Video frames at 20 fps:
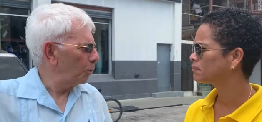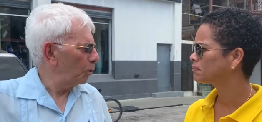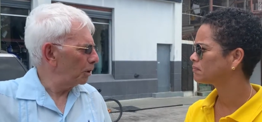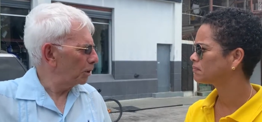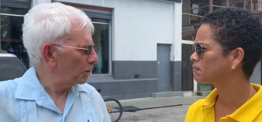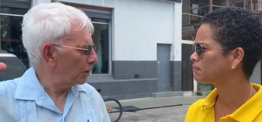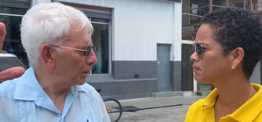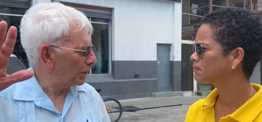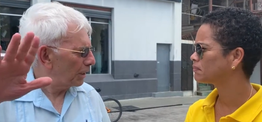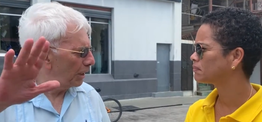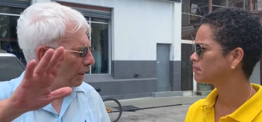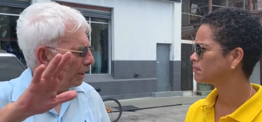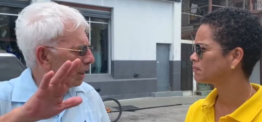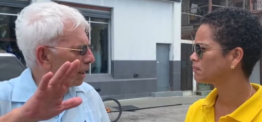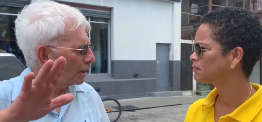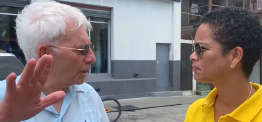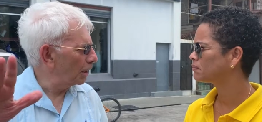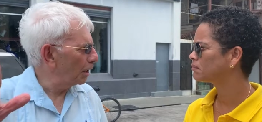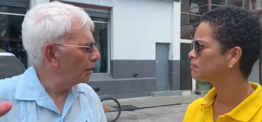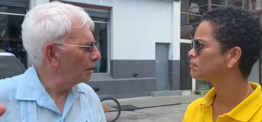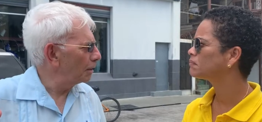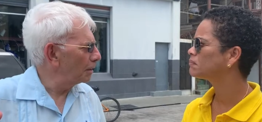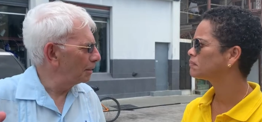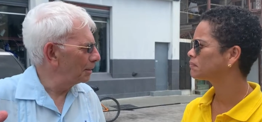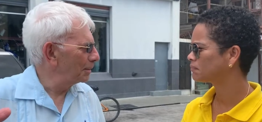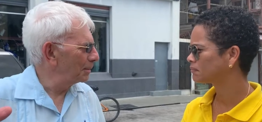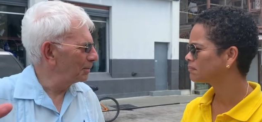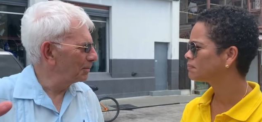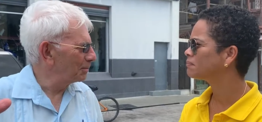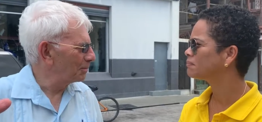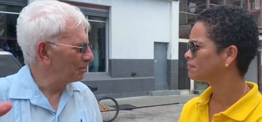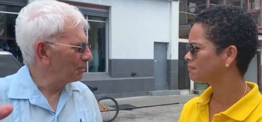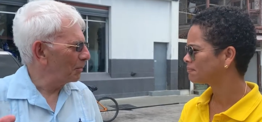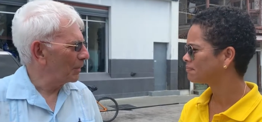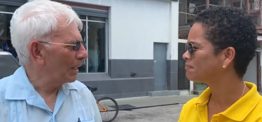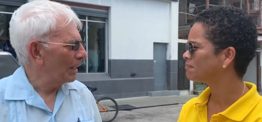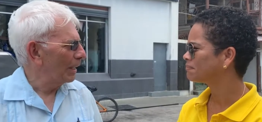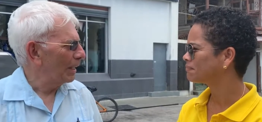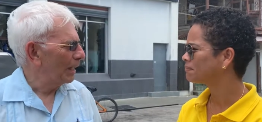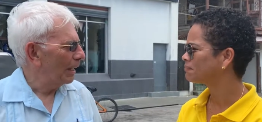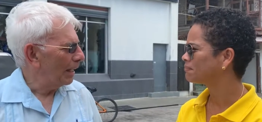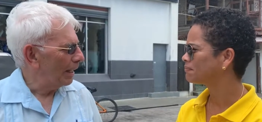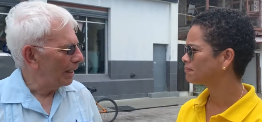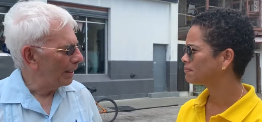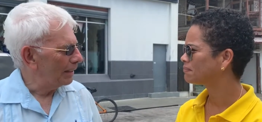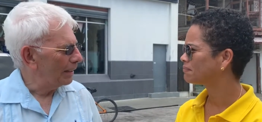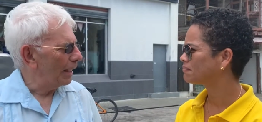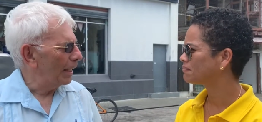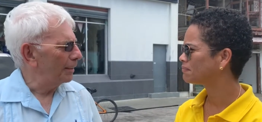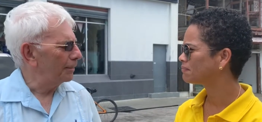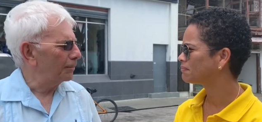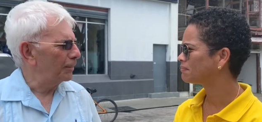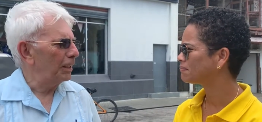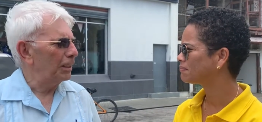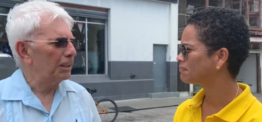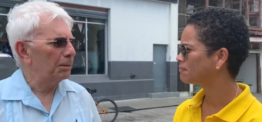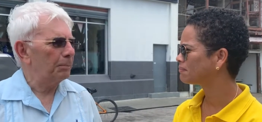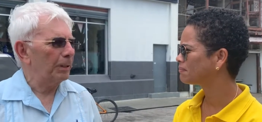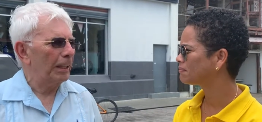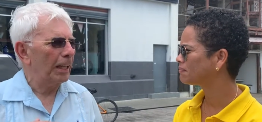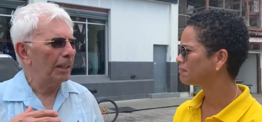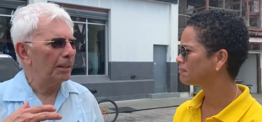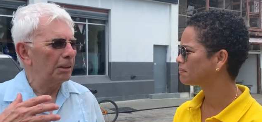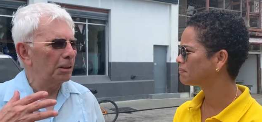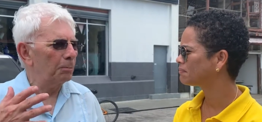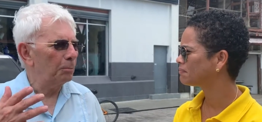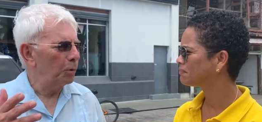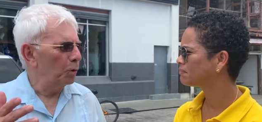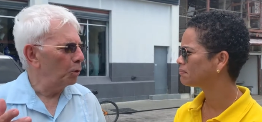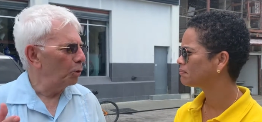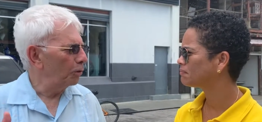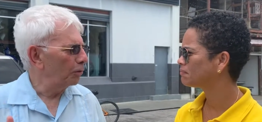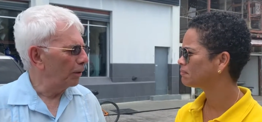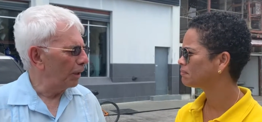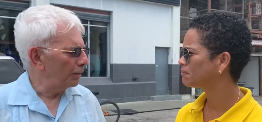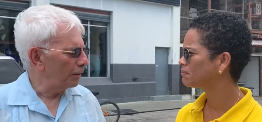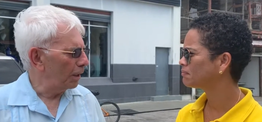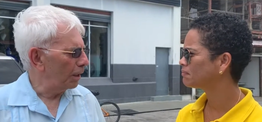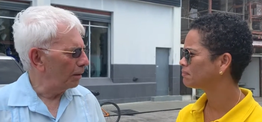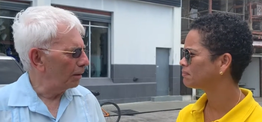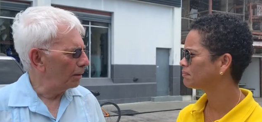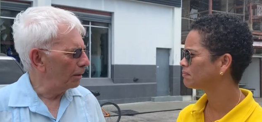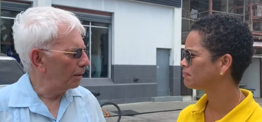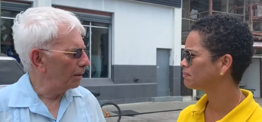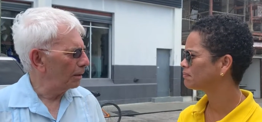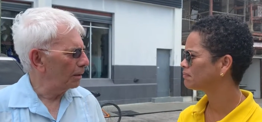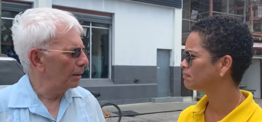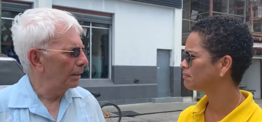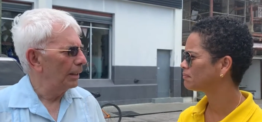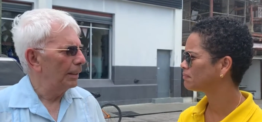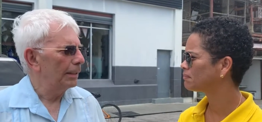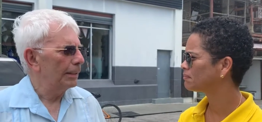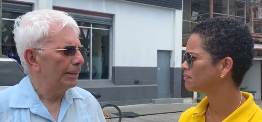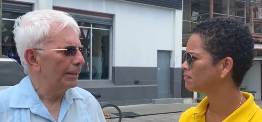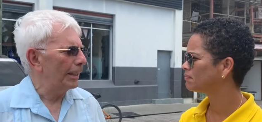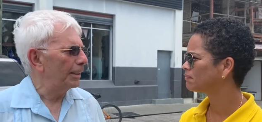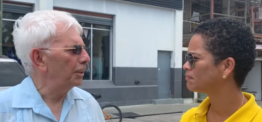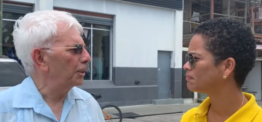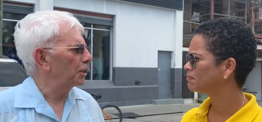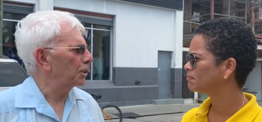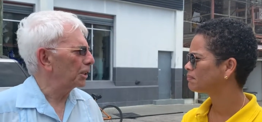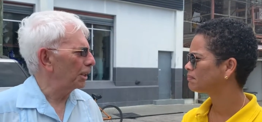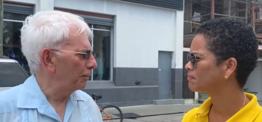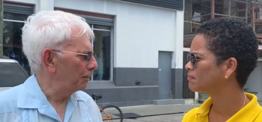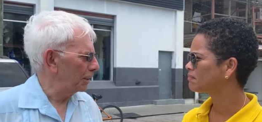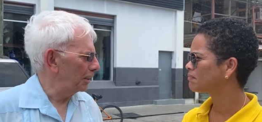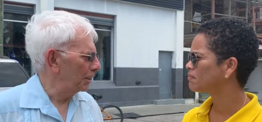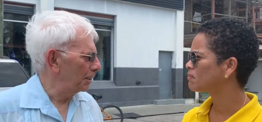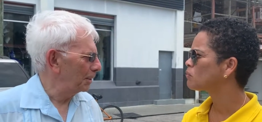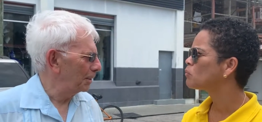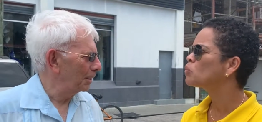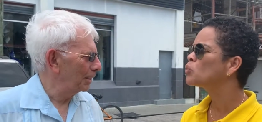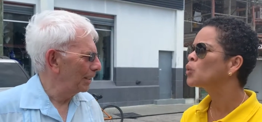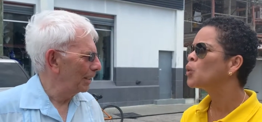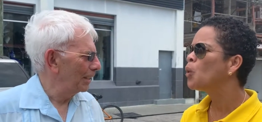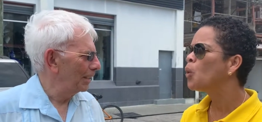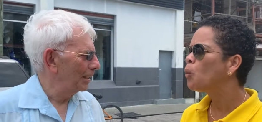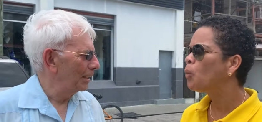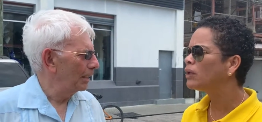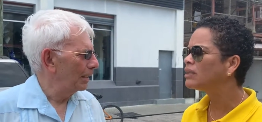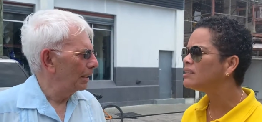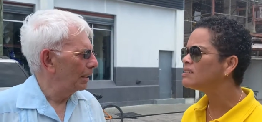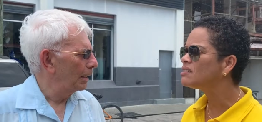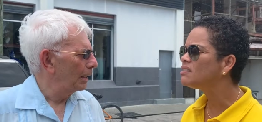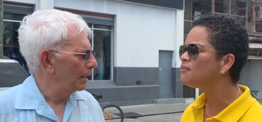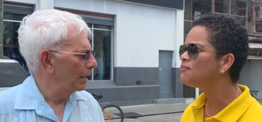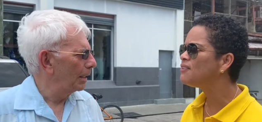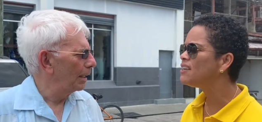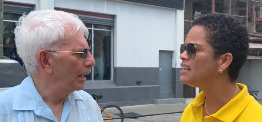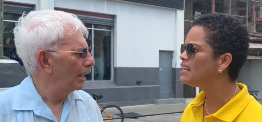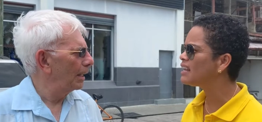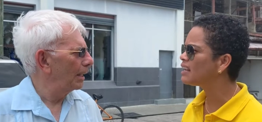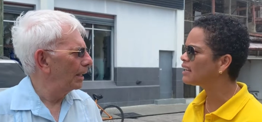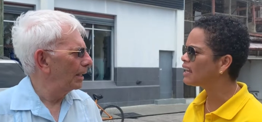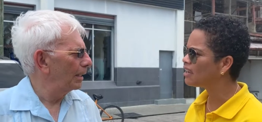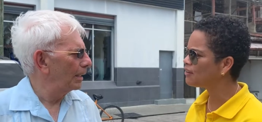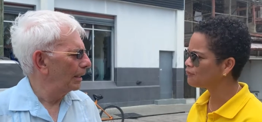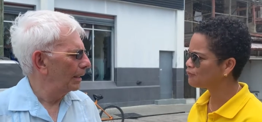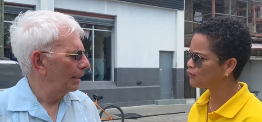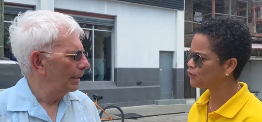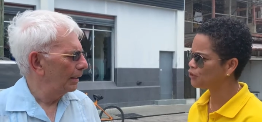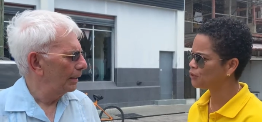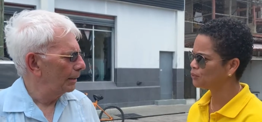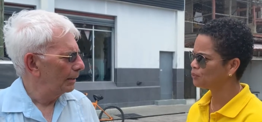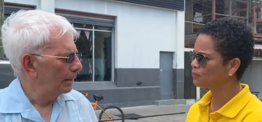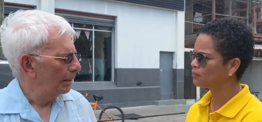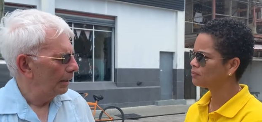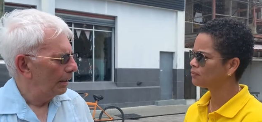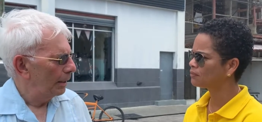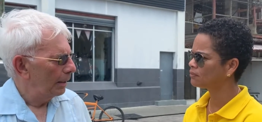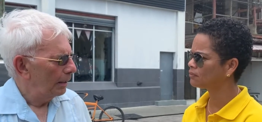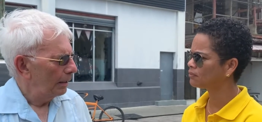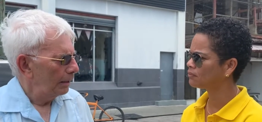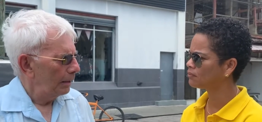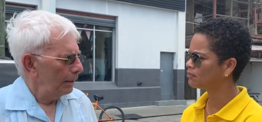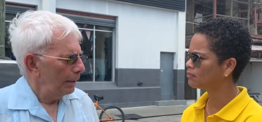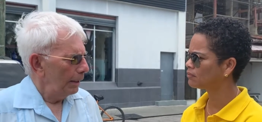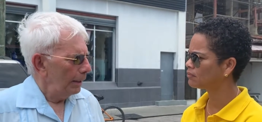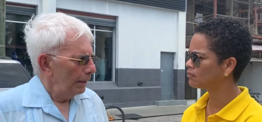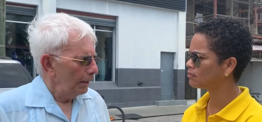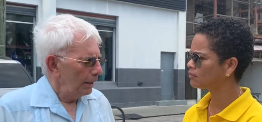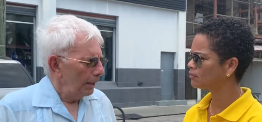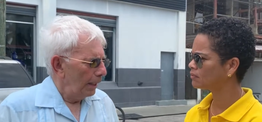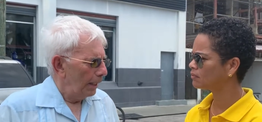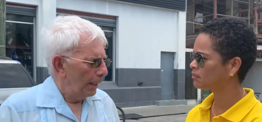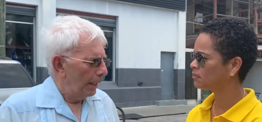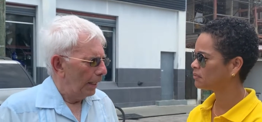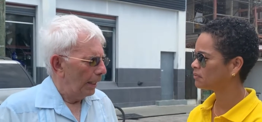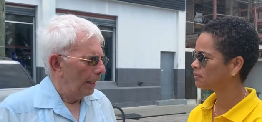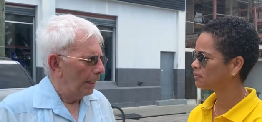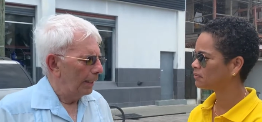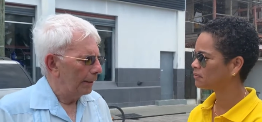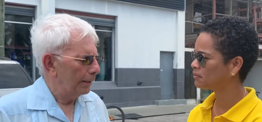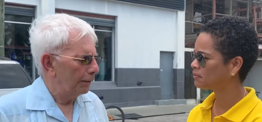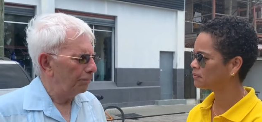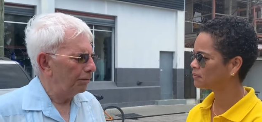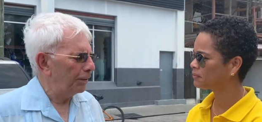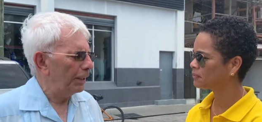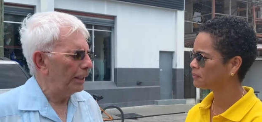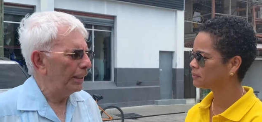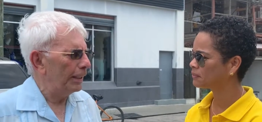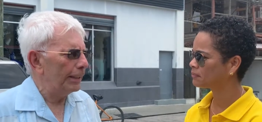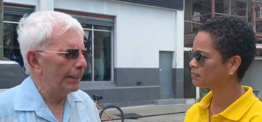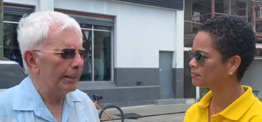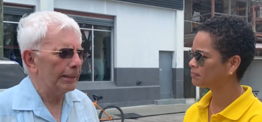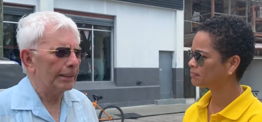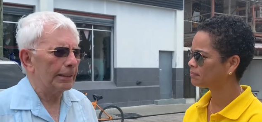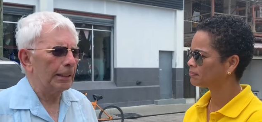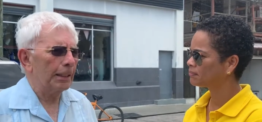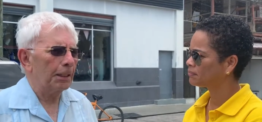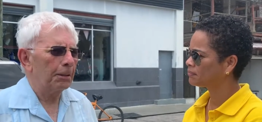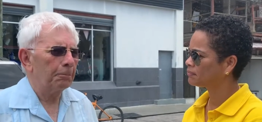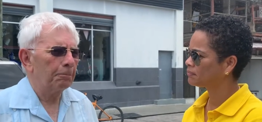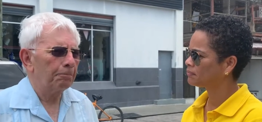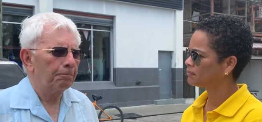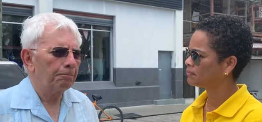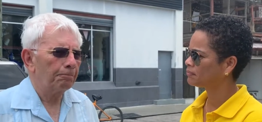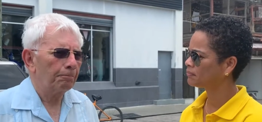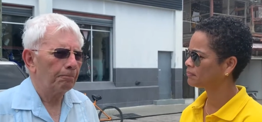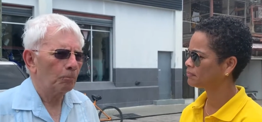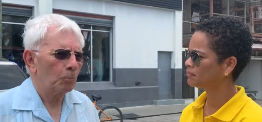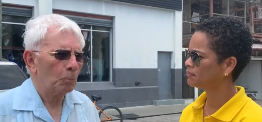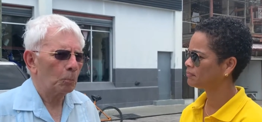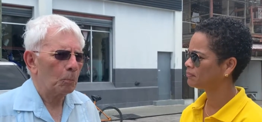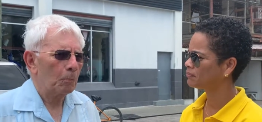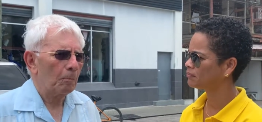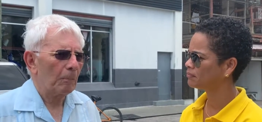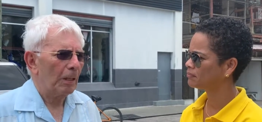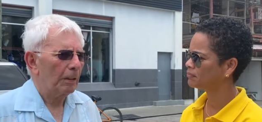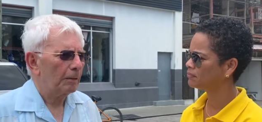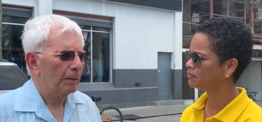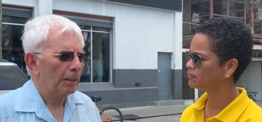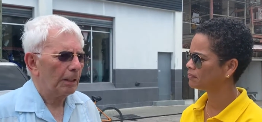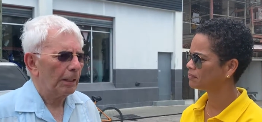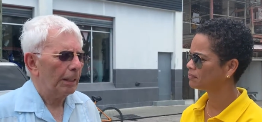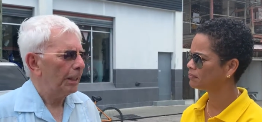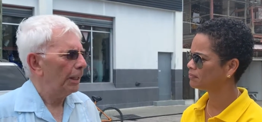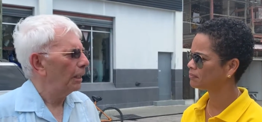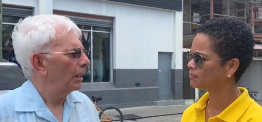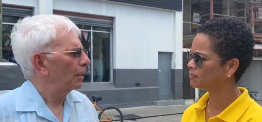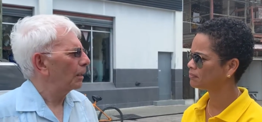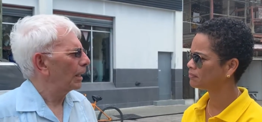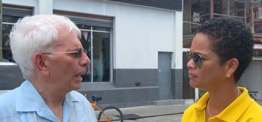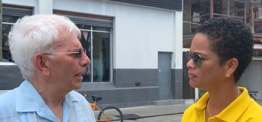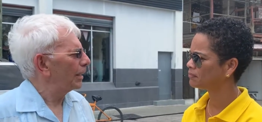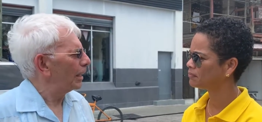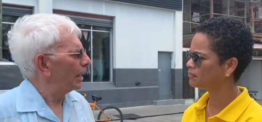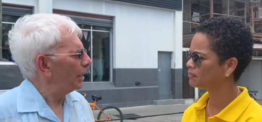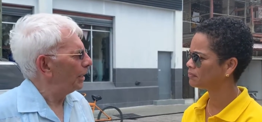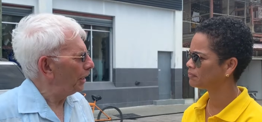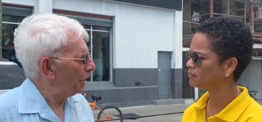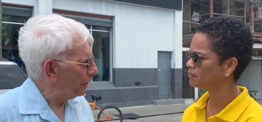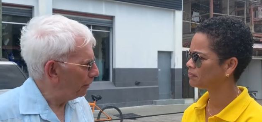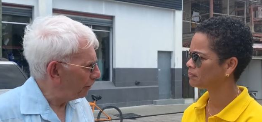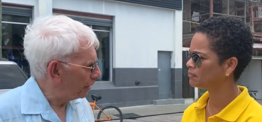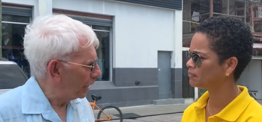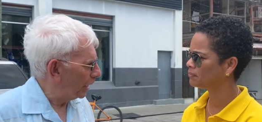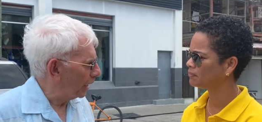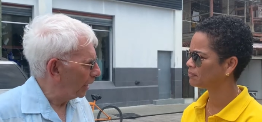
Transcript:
Speaker 1: pools were still locked down. Uh, things began to move around 10 to 7.
Speaker 2: What is the feeling like for you?
Speaker 1: The feeling is um, kind of eerie,